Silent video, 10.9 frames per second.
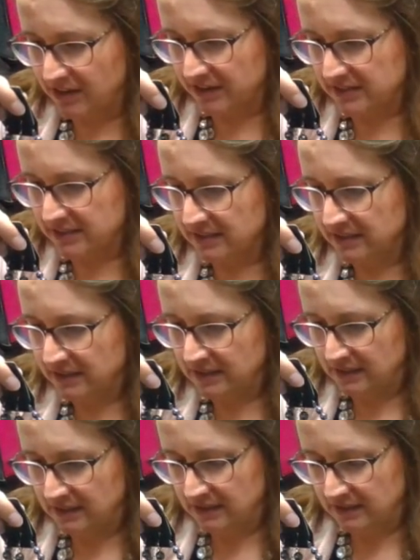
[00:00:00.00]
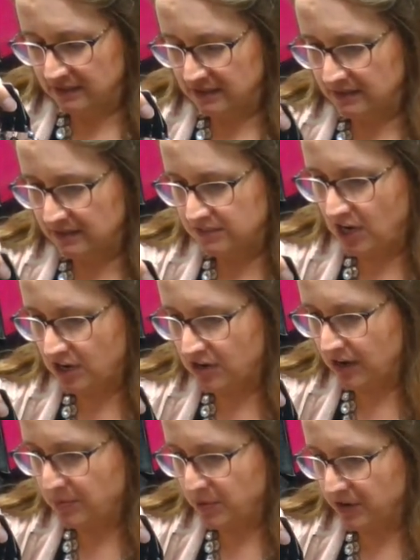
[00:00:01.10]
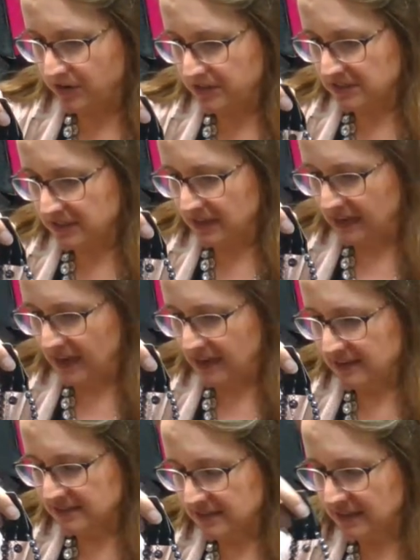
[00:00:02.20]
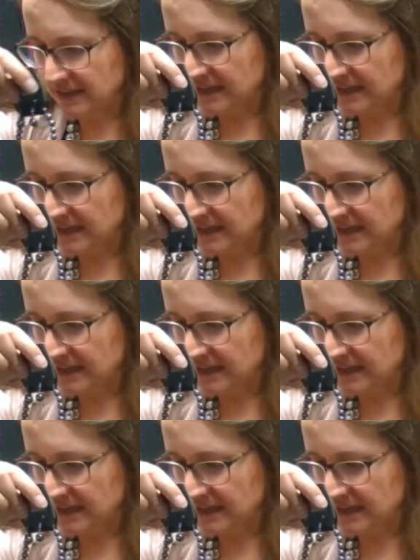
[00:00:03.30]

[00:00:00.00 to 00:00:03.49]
this? Dark gray pearls, I guess.